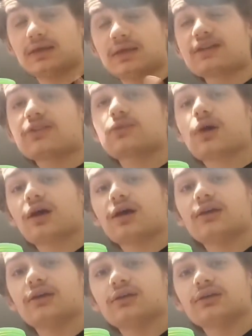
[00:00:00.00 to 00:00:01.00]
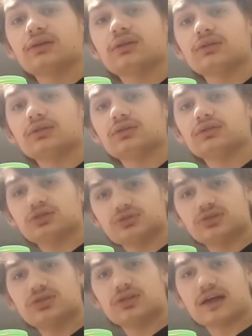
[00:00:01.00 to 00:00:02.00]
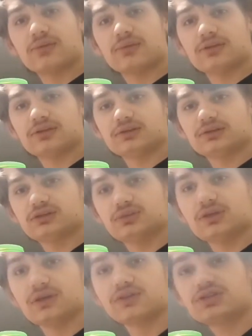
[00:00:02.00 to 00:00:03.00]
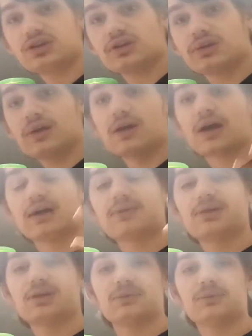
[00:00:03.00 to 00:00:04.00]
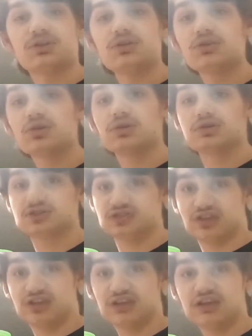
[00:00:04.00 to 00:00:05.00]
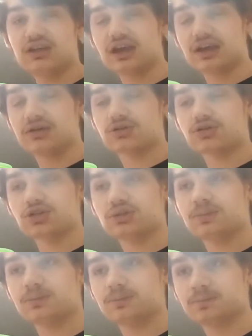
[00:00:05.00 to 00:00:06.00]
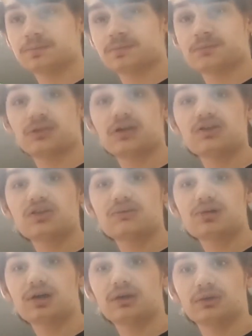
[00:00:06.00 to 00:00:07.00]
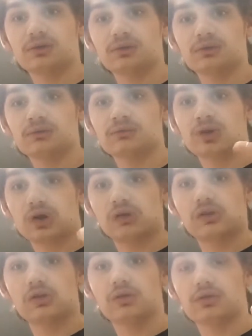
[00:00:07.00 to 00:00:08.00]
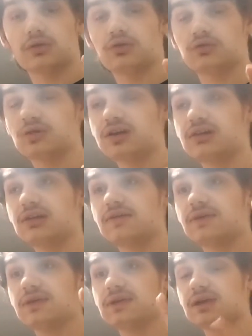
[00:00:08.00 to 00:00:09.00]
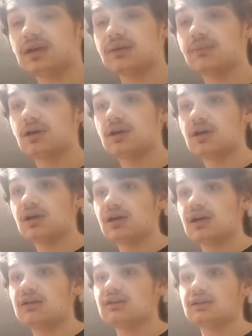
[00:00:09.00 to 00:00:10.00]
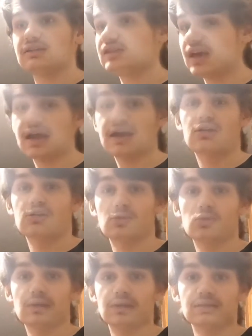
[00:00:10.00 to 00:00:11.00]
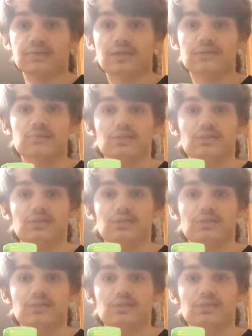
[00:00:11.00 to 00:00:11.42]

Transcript: And that's why you should allow me to be on the show. I bring a pure, zany energy that is unbridled, along with a great love for the game and a terrible wit that